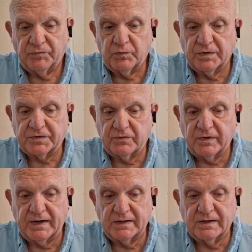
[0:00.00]
with
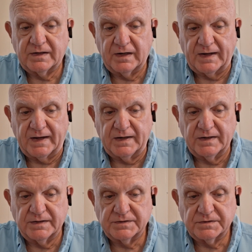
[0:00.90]
great
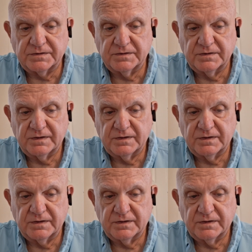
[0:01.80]
gladness.